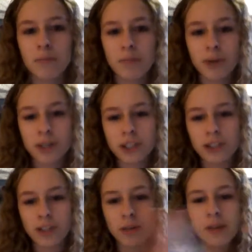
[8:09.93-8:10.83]
pushes
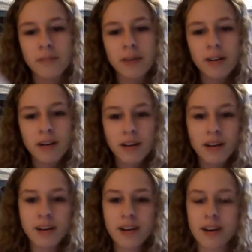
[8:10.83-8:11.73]
open the
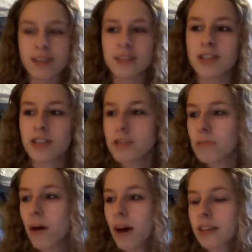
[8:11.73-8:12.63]
mirror, and she
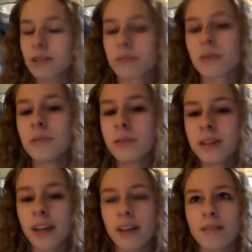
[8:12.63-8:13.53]
walks through, and
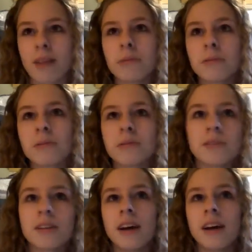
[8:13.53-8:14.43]
then Raul
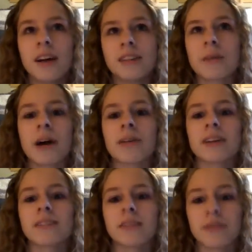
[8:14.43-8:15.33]
somehow
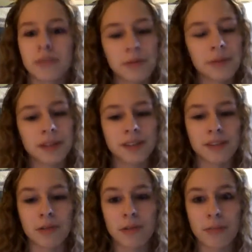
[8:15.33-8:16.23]
gets in the room, because the
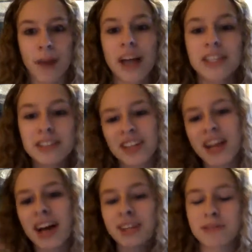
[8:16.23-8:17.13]
door magically
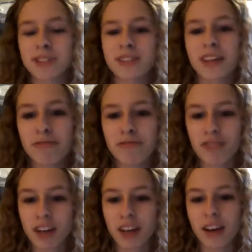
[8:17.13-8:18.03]
unlocks, which is, like,
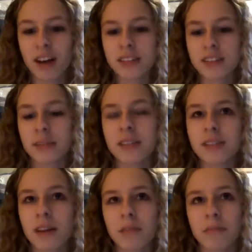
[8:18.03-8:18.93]
freaky awesome, and he's
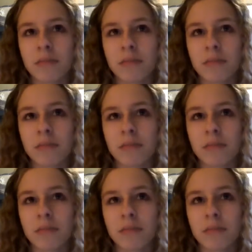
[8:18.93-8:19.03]
like,